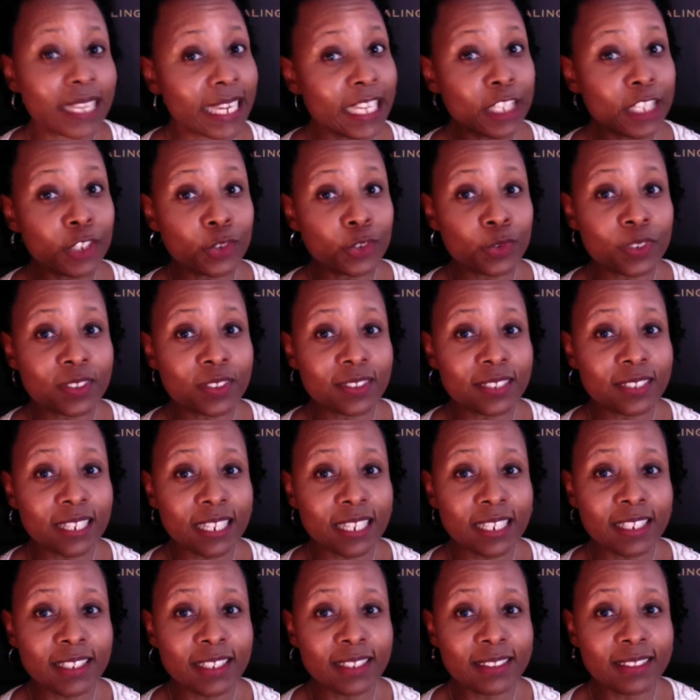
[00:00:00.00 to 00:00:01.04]

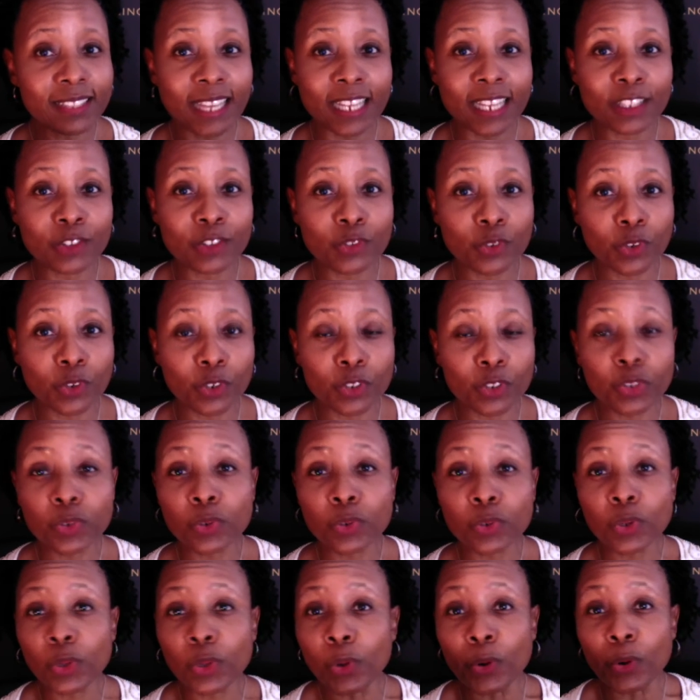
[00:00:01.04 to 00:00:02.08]
interesting, that you, you
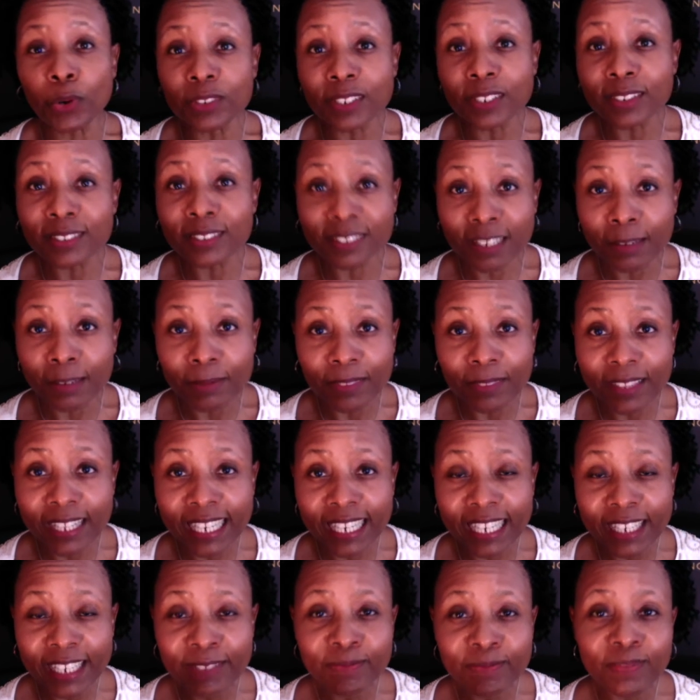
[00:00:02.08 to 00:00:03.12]
learned
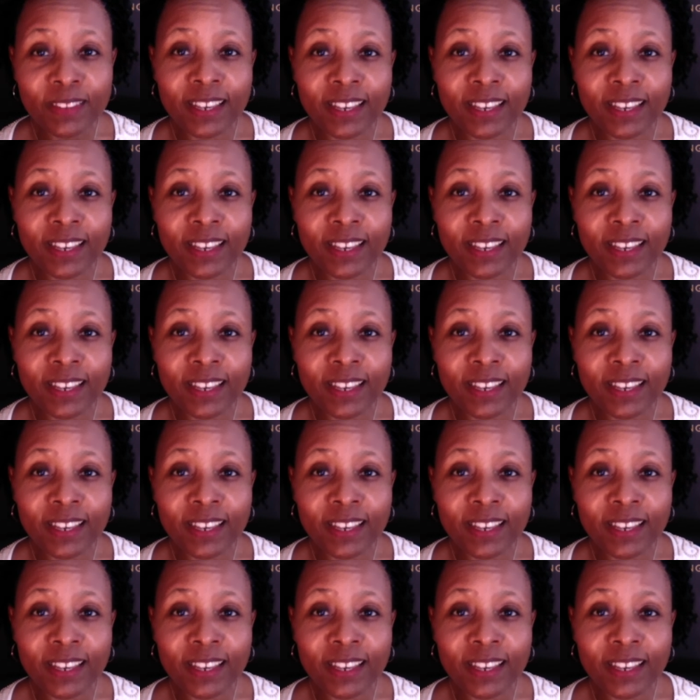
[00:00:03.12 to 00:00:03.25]
something.